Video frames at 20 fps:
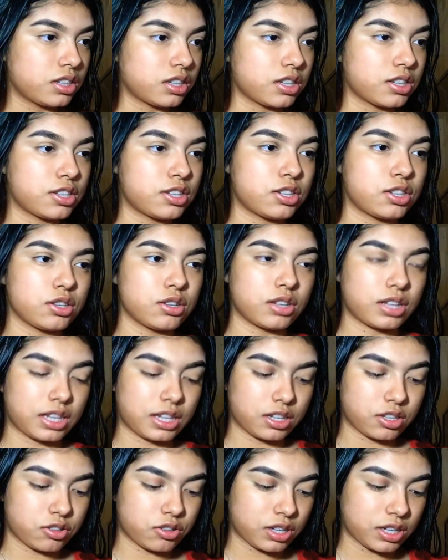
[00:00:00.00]
just to
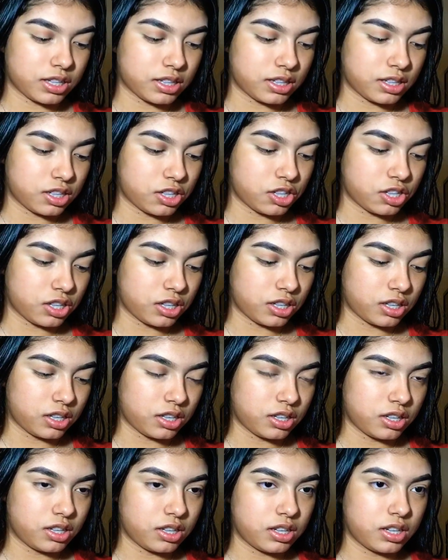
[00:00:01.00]
like
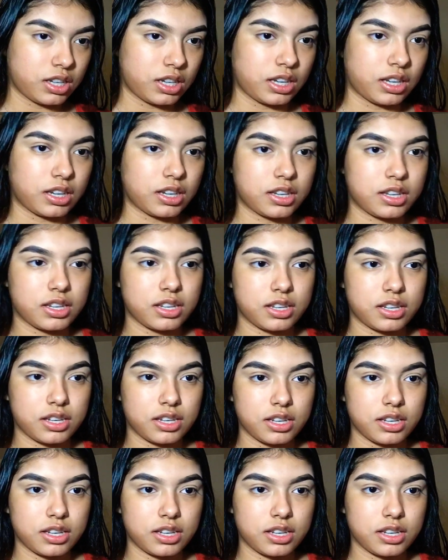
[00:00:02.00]
transition it.